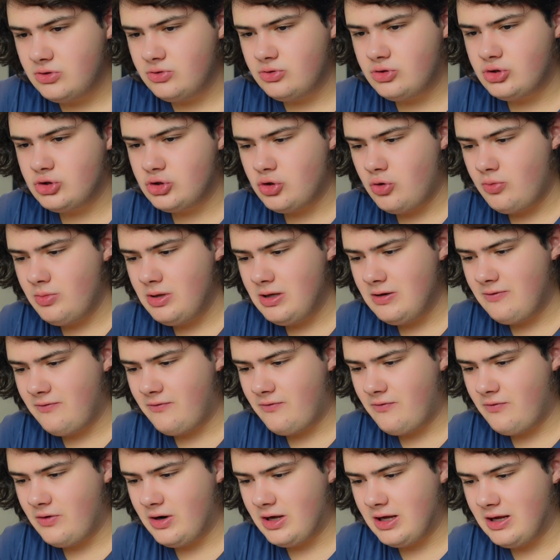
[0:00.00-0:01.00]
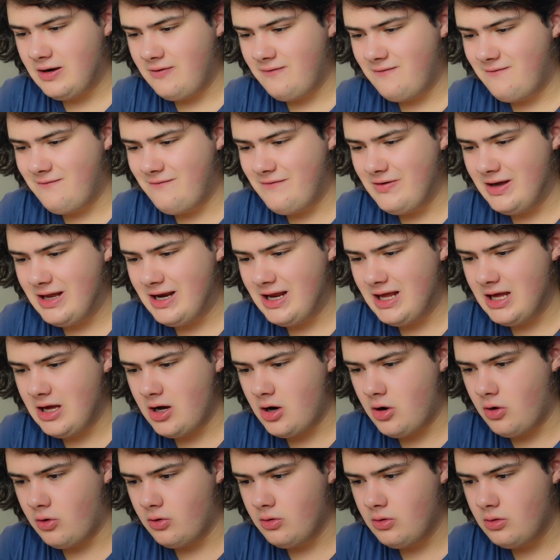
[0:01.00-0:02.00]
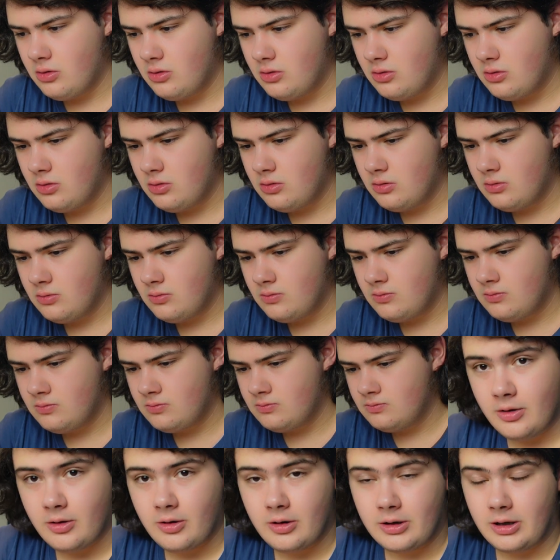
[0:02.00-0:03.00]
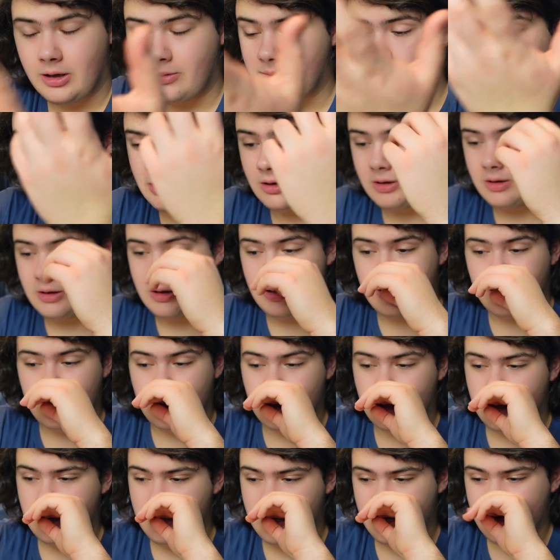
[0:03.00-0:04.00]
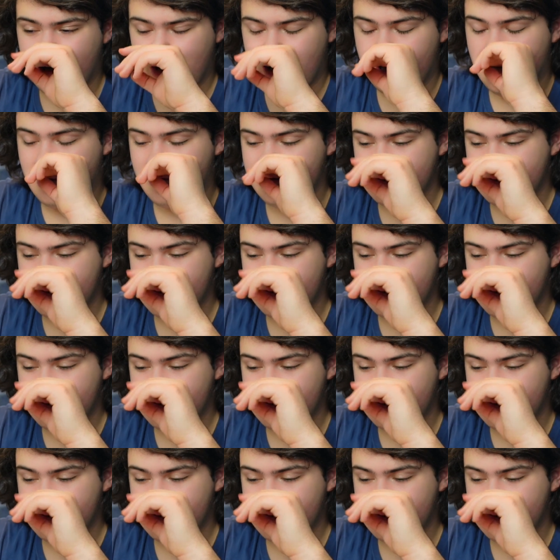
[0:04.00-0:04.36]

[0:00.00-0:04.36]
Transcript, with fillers: dude, show me a freaking video. Okay, I'm not gonna lie. I,